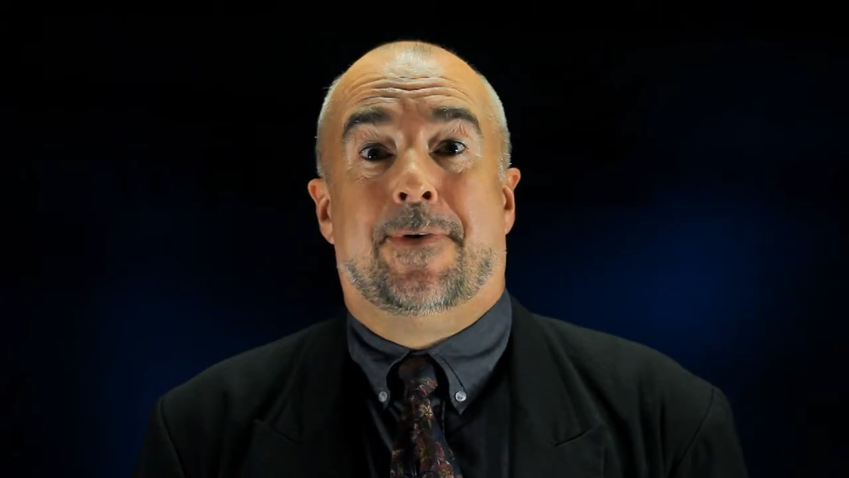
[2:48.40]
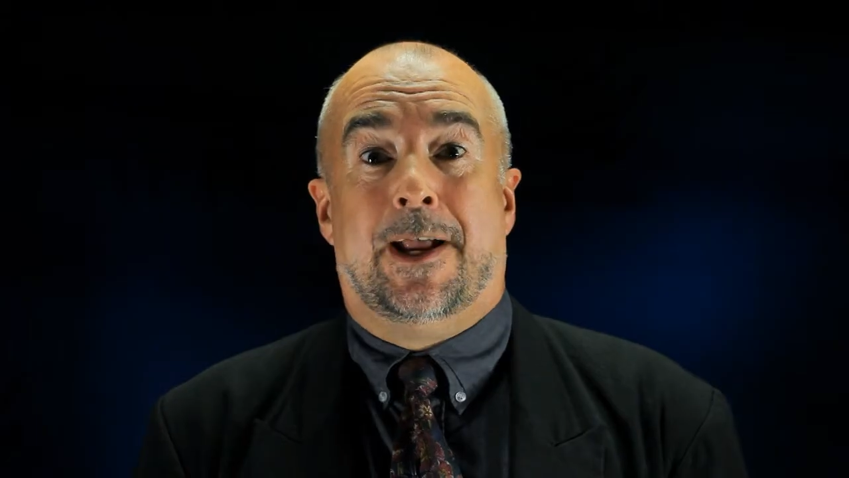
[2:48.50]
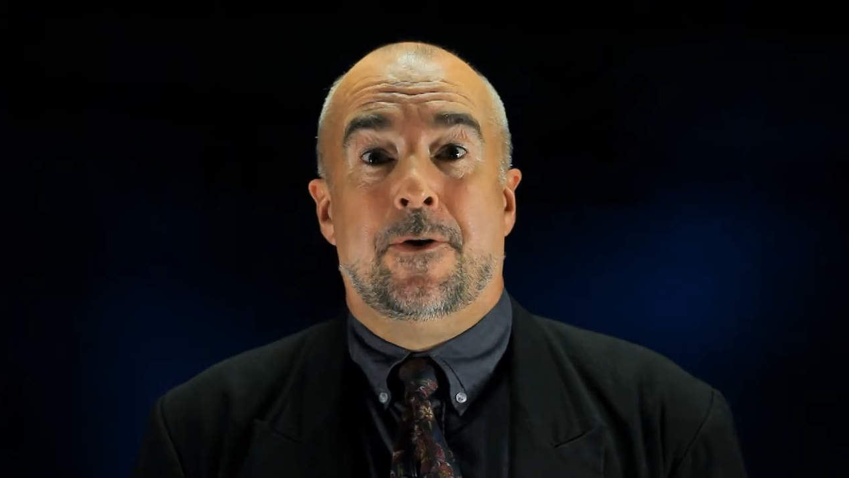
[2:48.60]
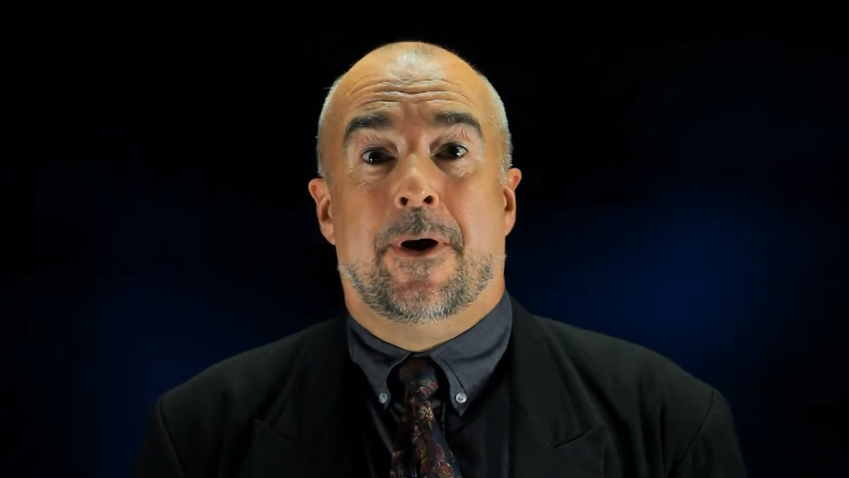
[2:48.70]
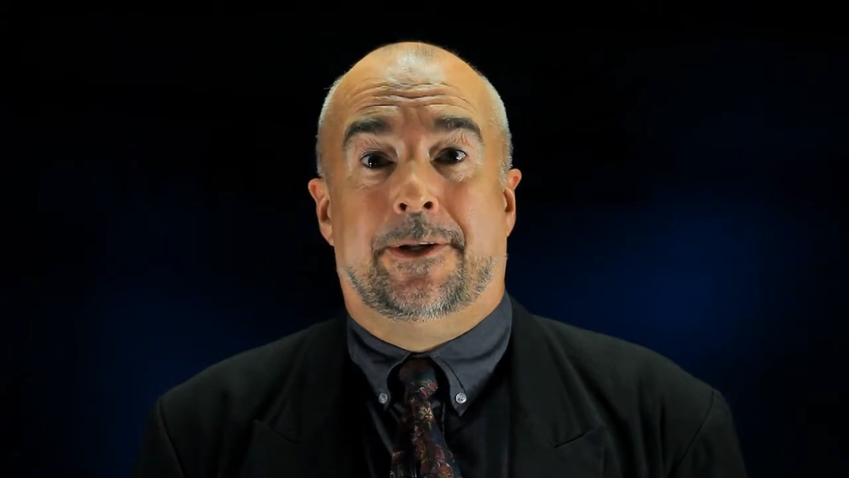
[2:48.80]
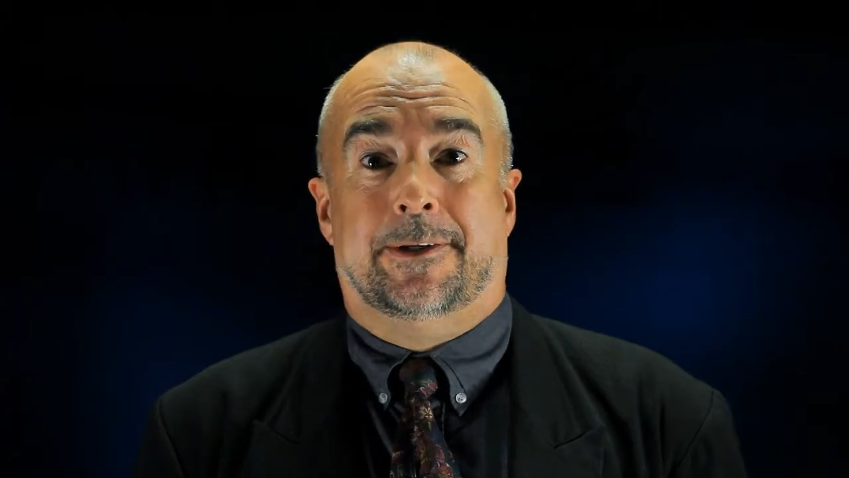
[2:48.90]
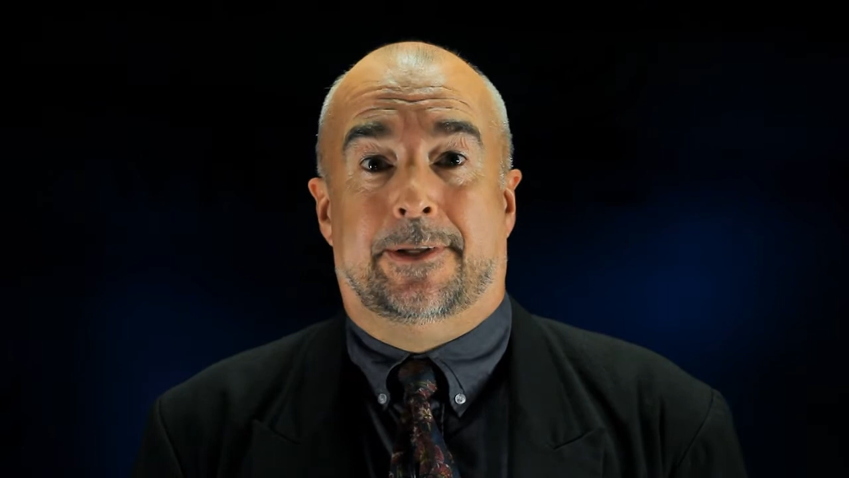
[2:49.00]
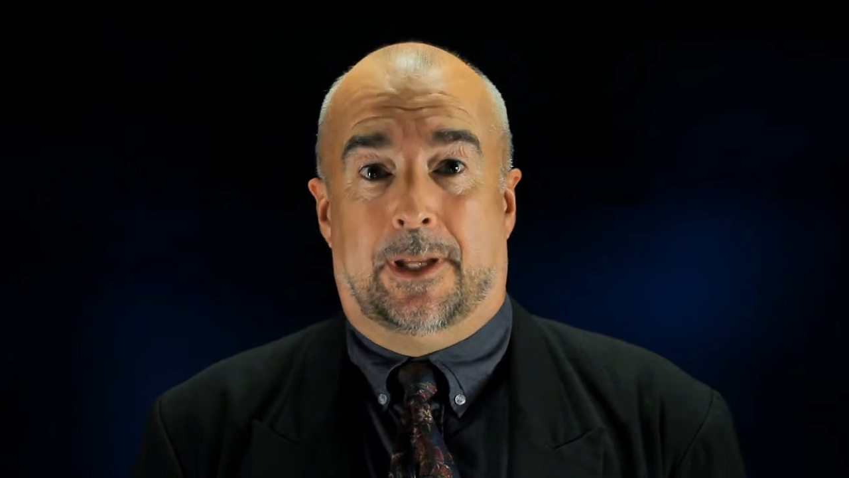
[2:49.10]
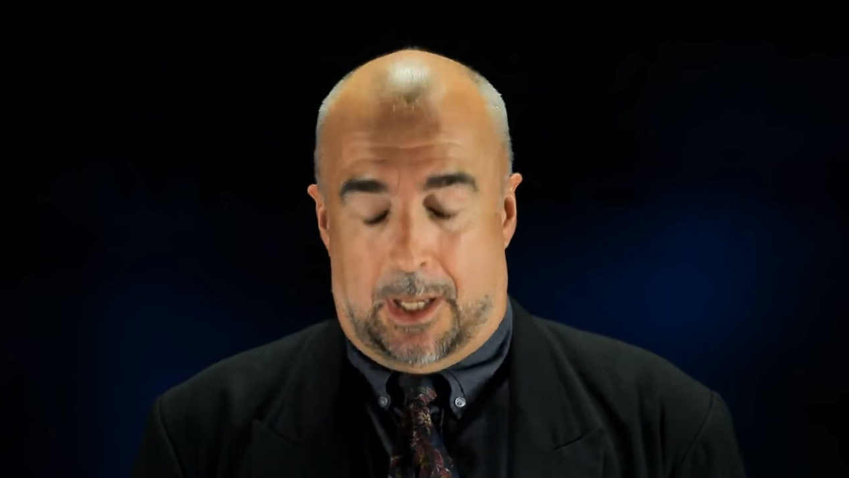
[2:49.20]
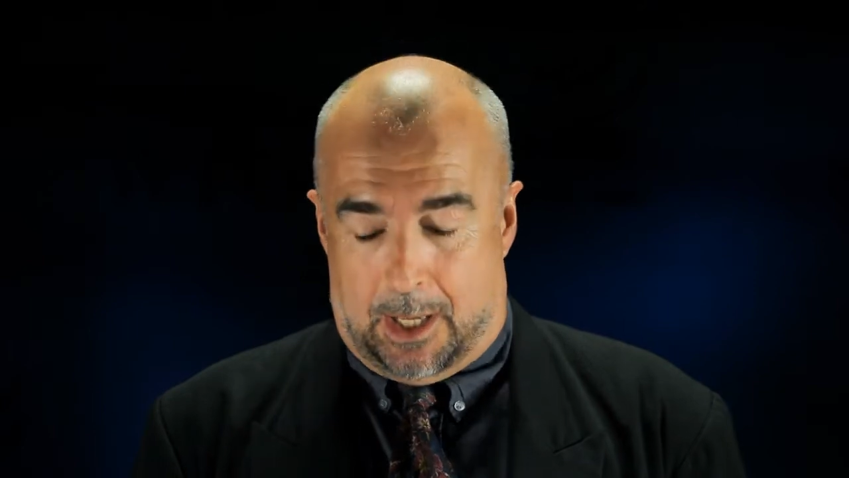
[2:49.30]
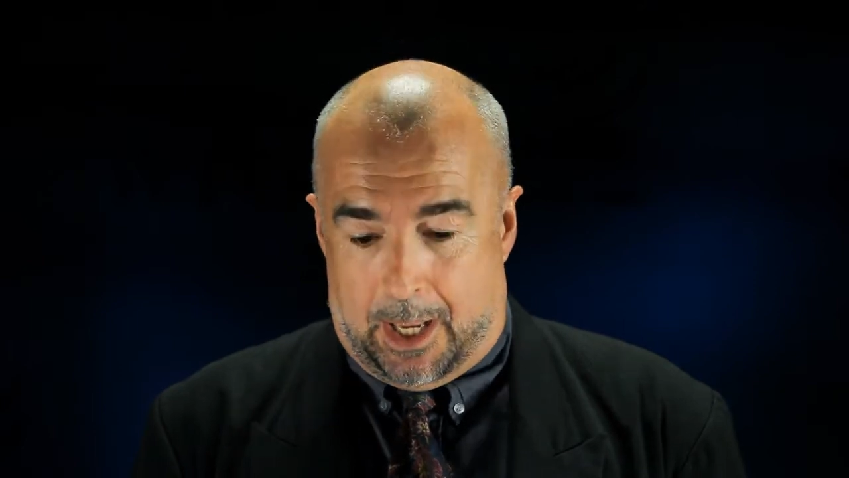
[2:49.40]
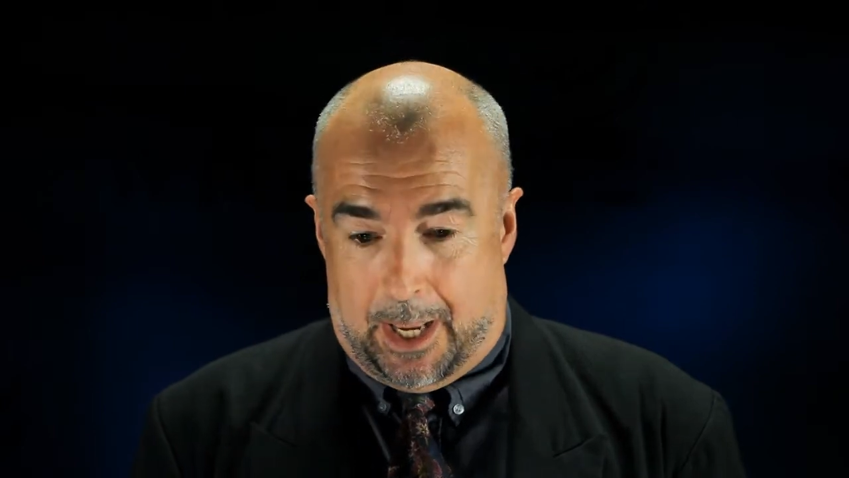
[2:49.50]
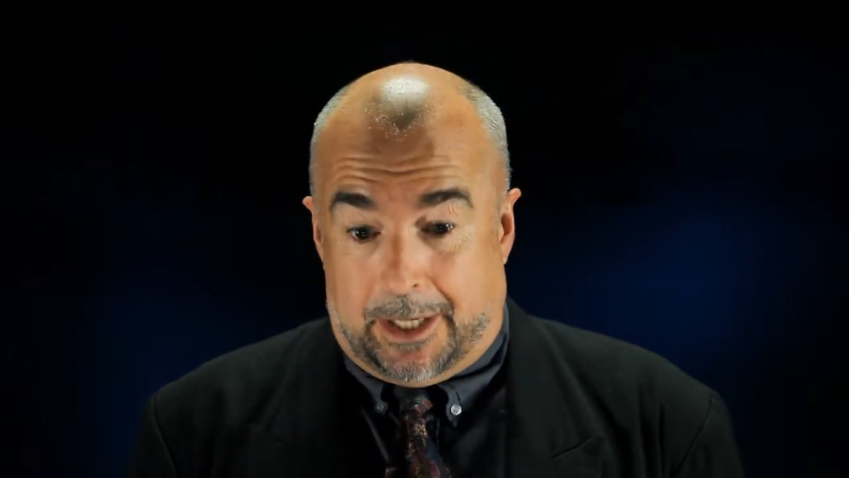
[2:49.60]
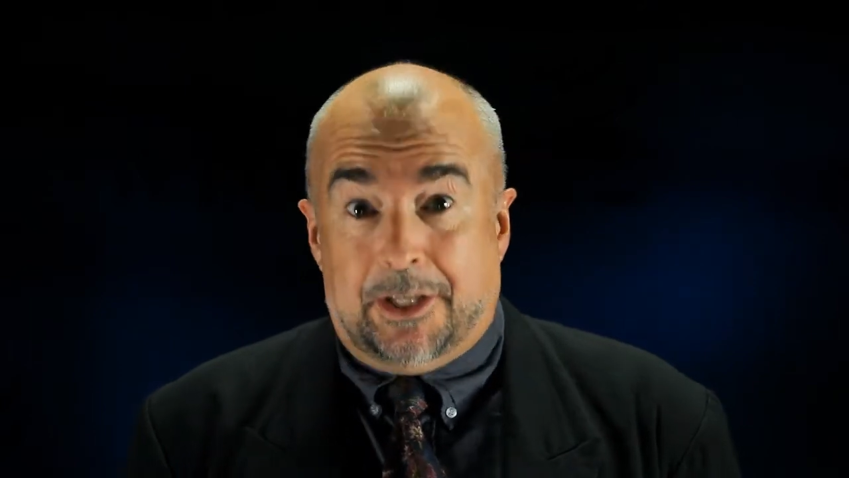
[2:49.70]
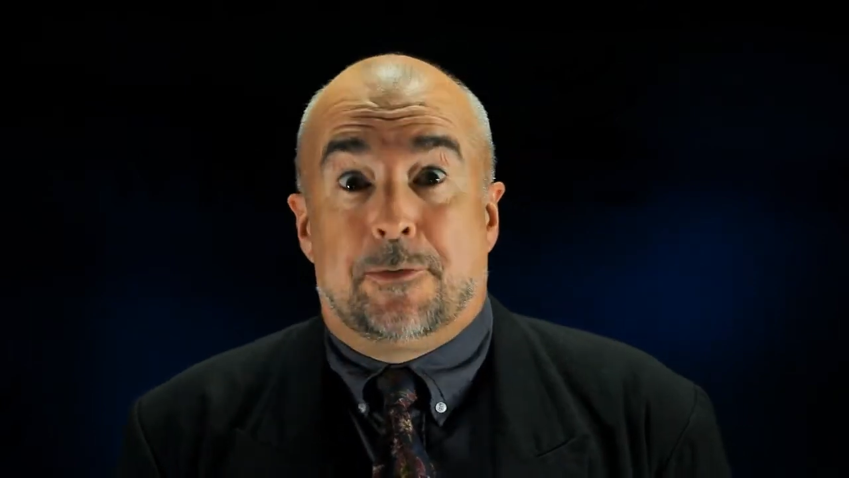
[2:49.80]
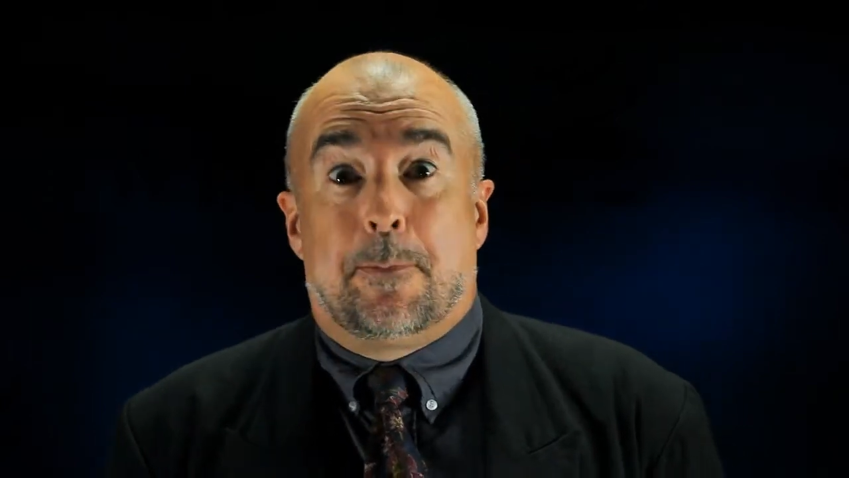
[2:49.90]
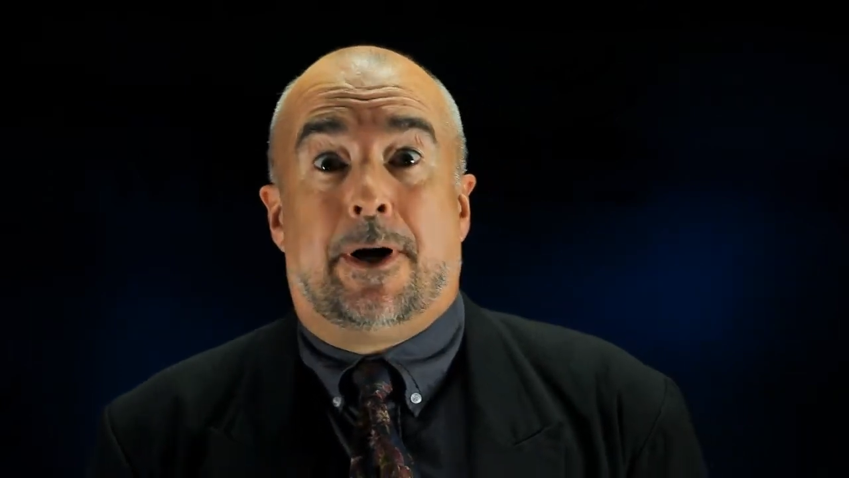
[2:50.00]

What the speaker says: value added each